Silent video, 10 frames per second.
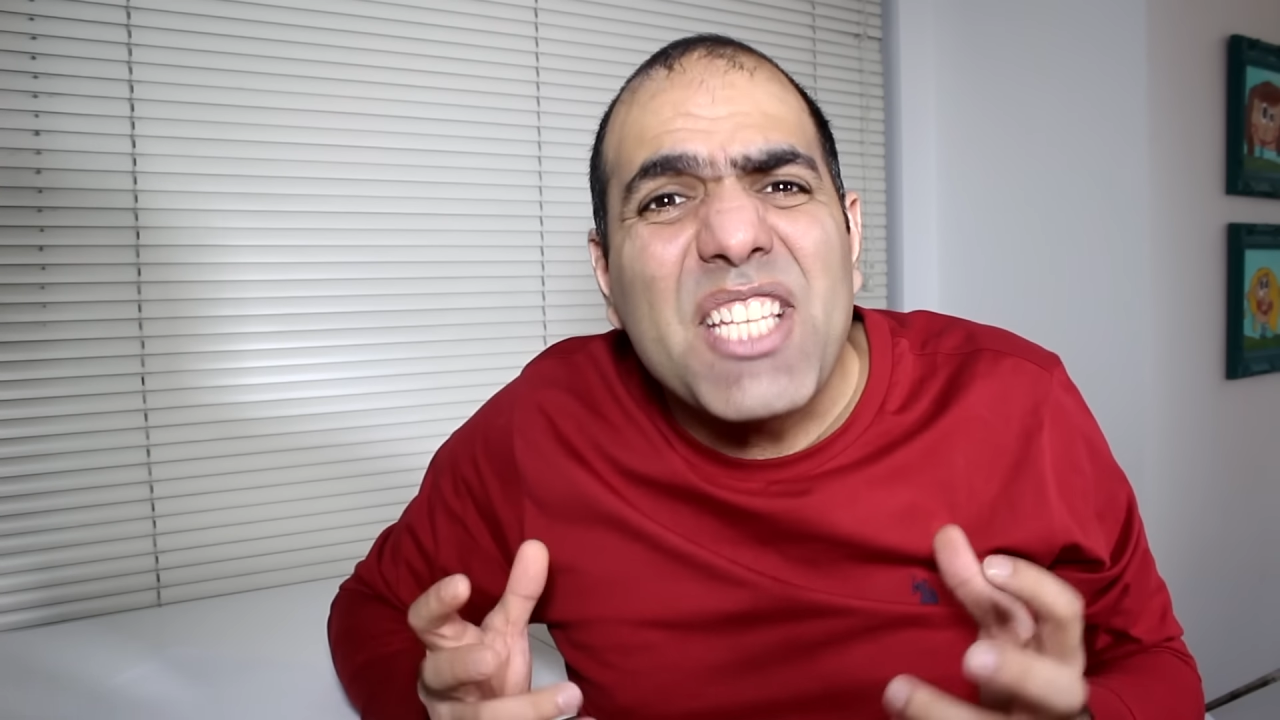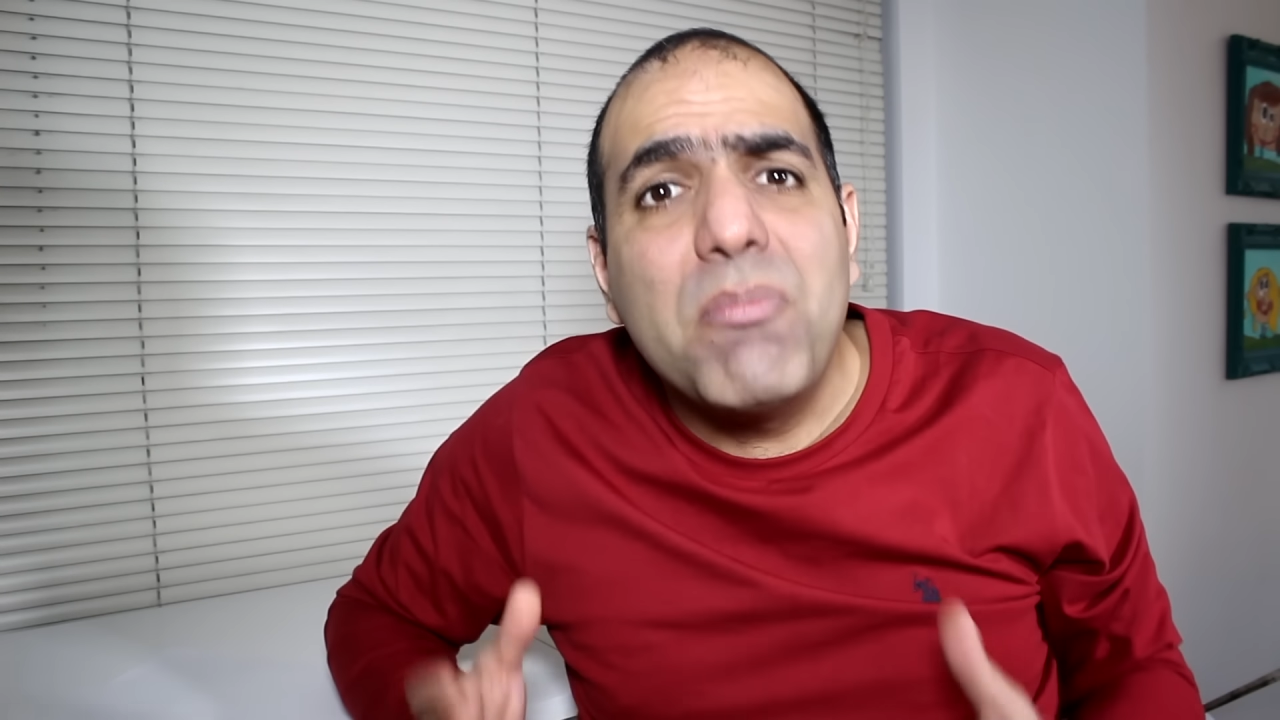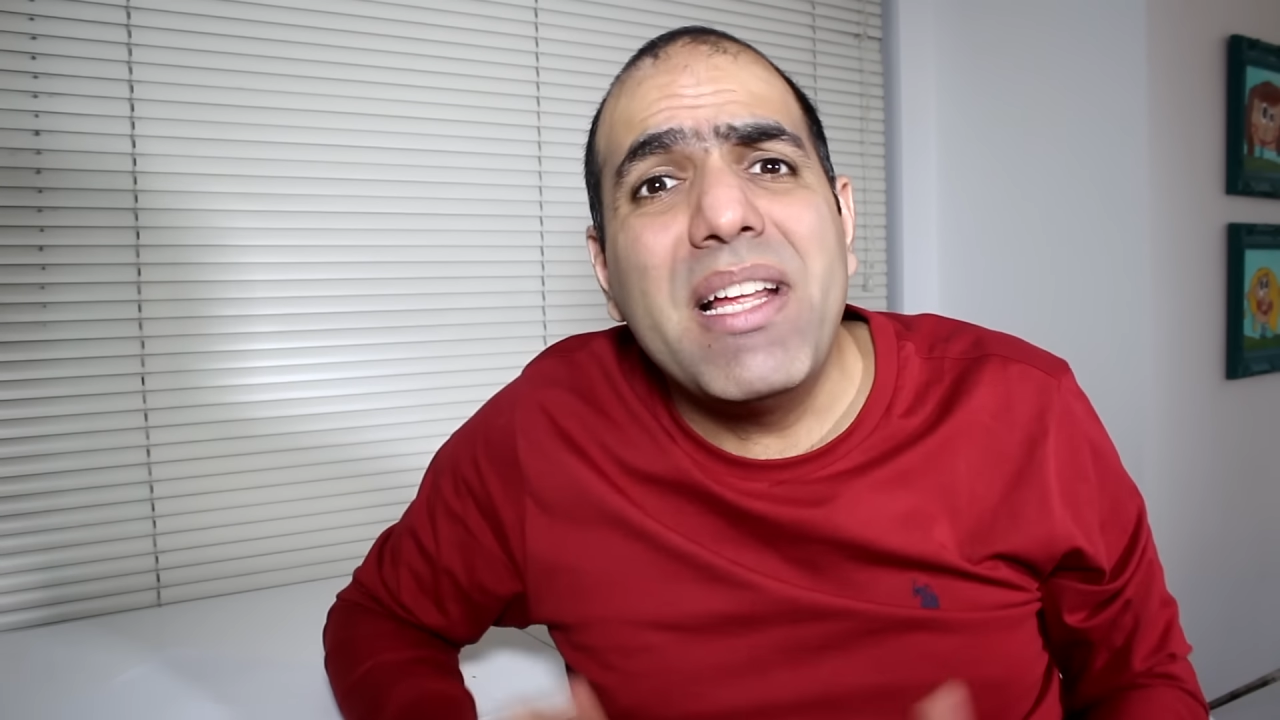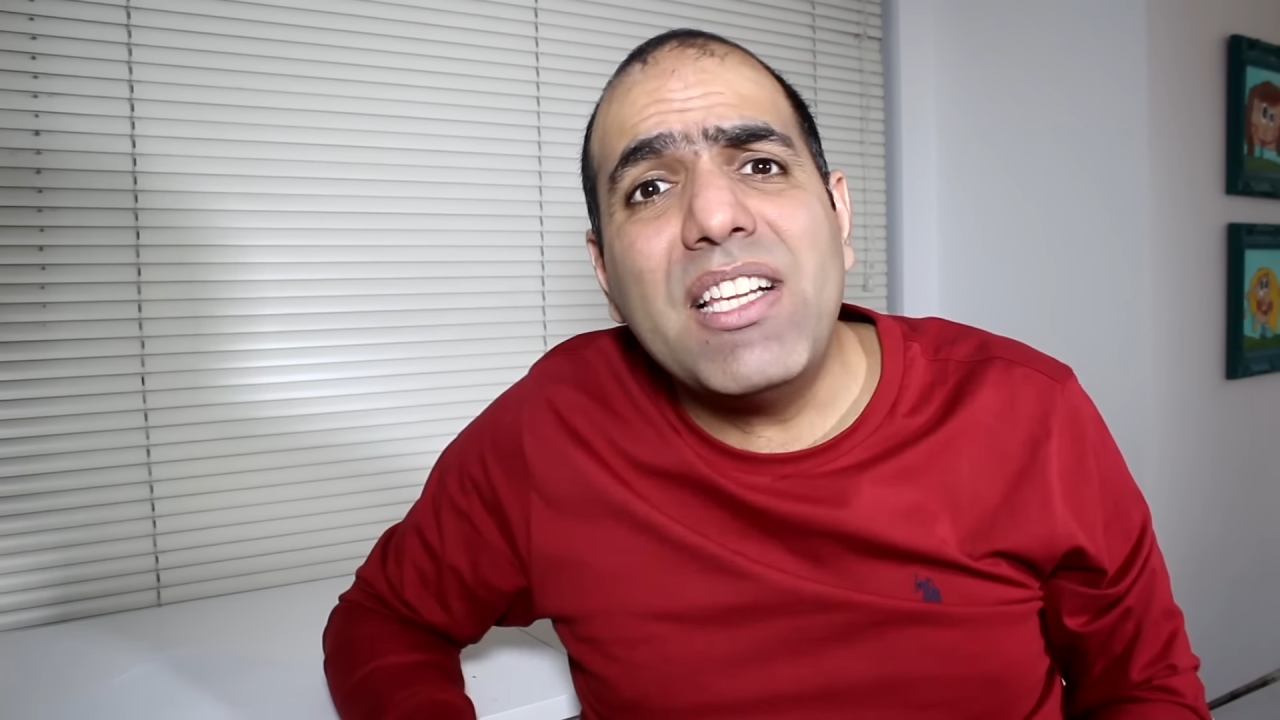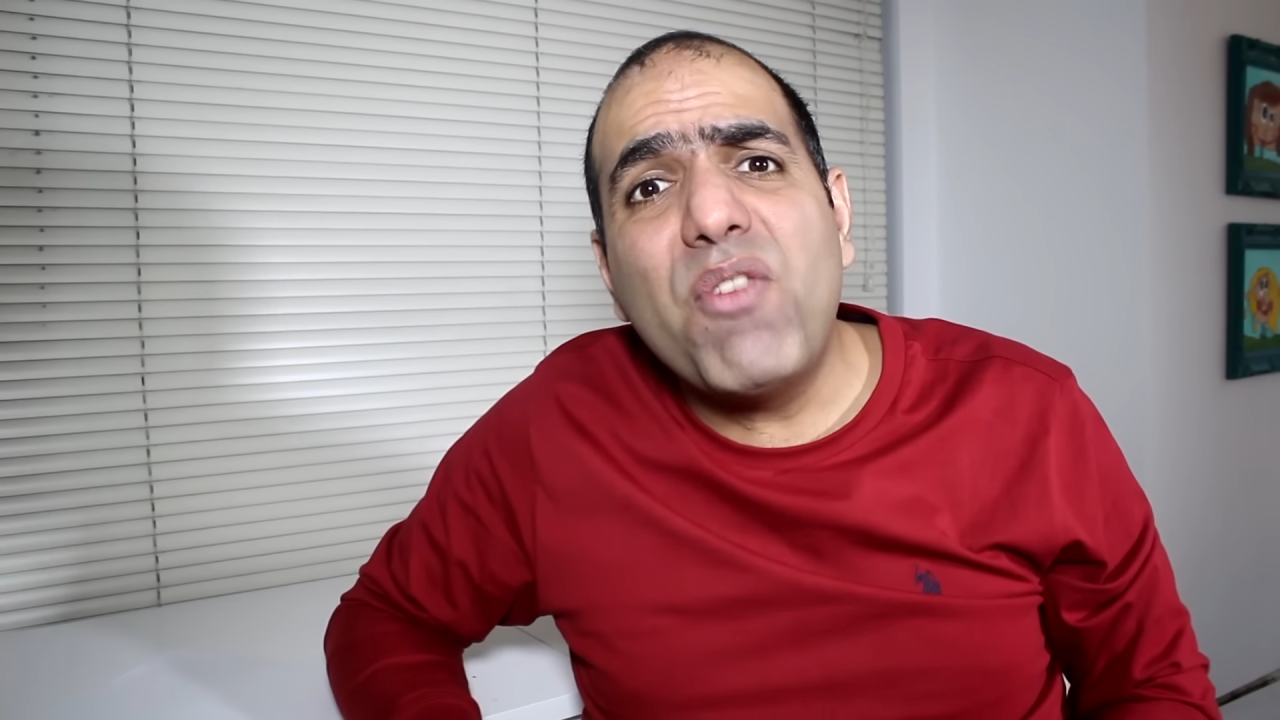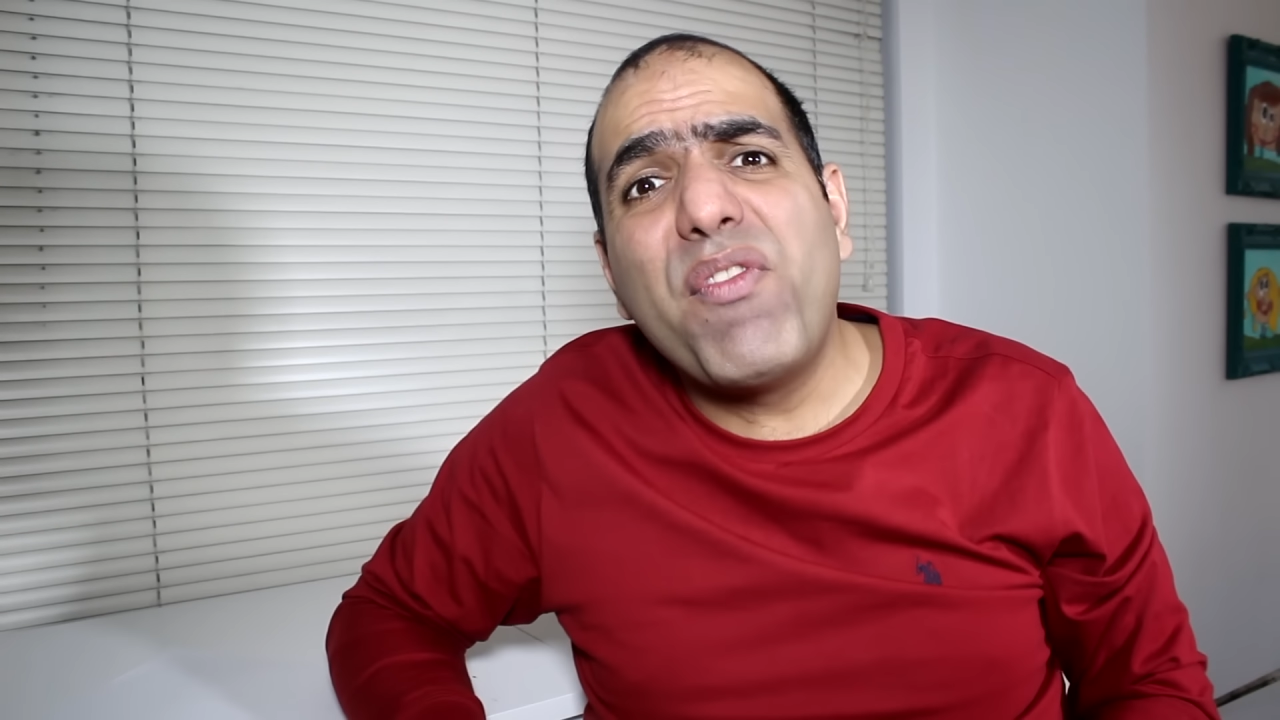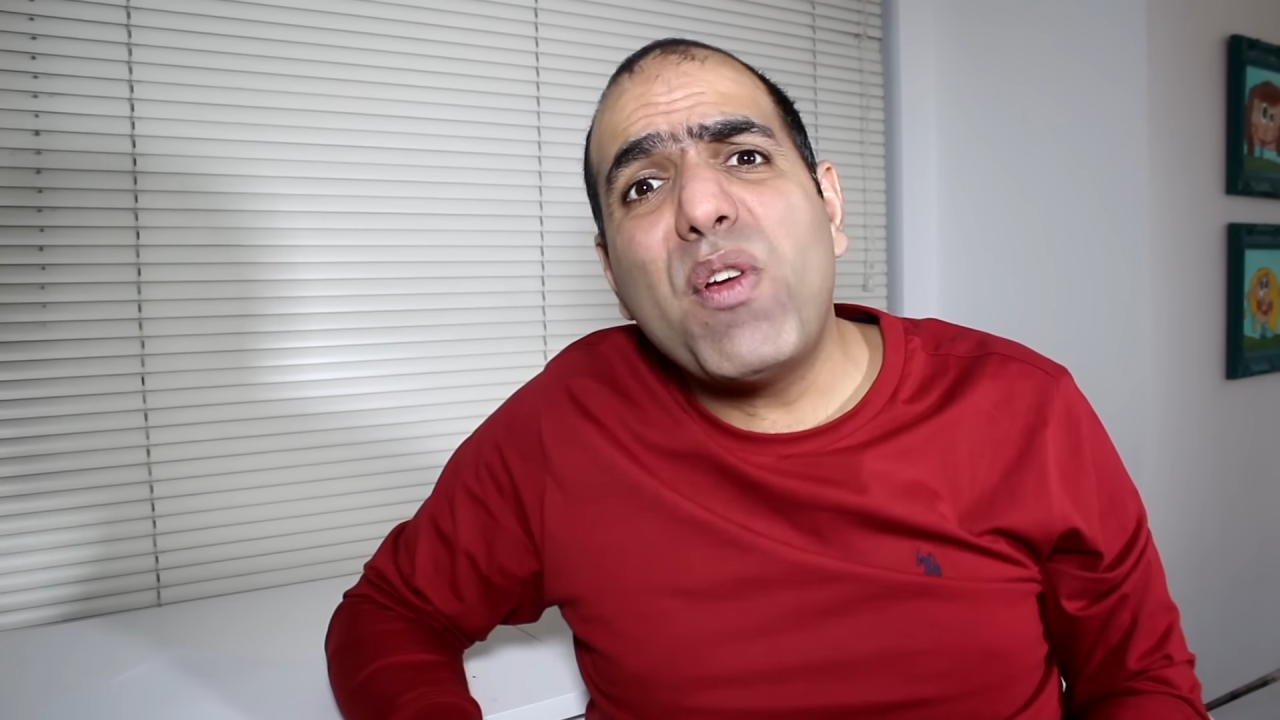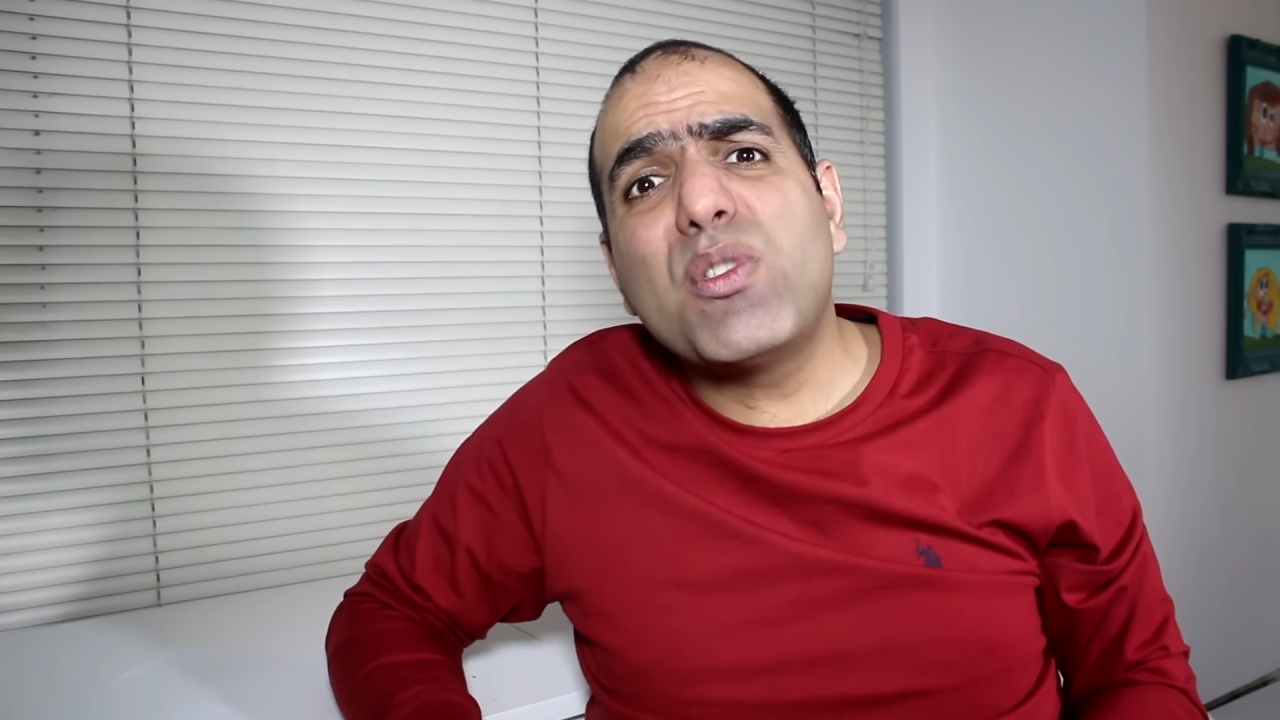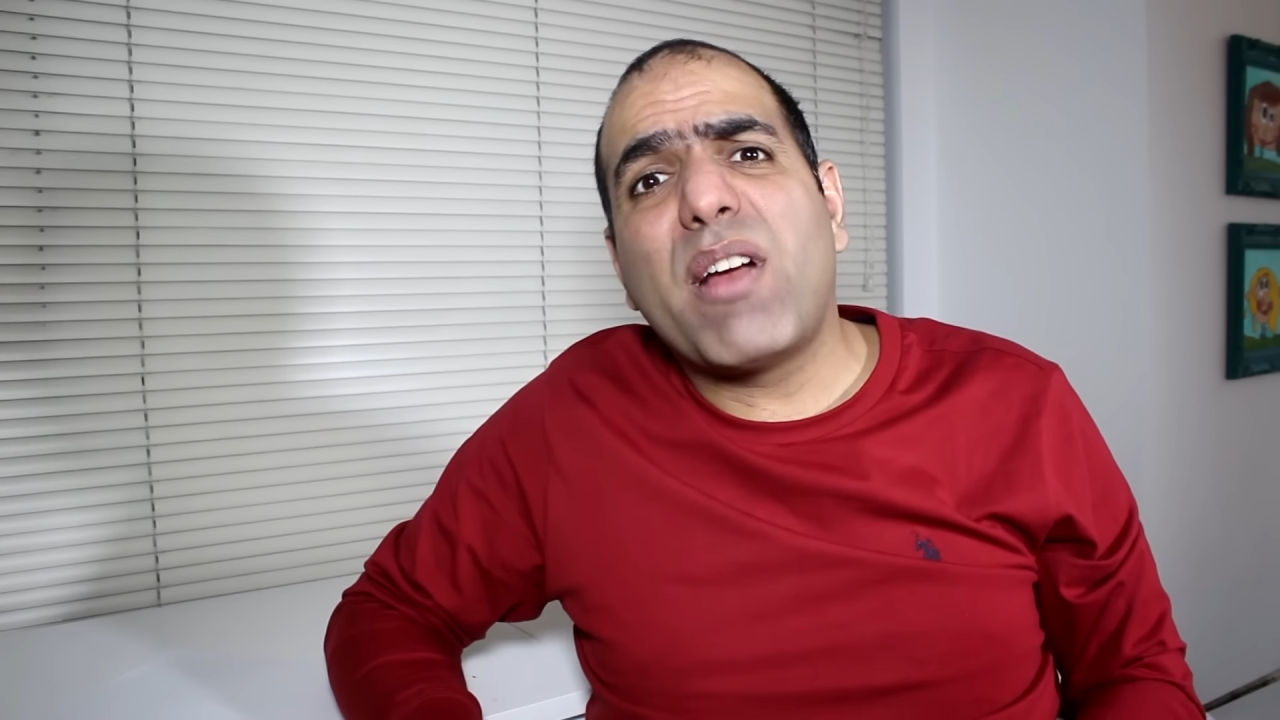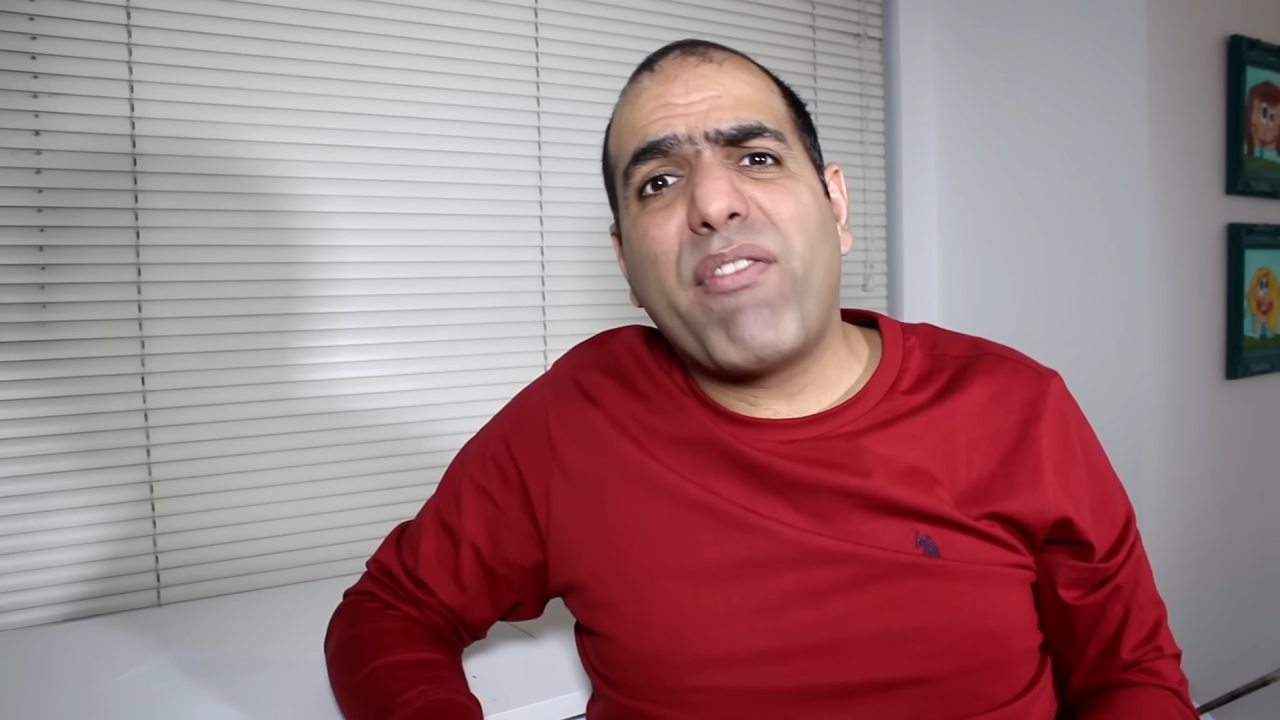million views on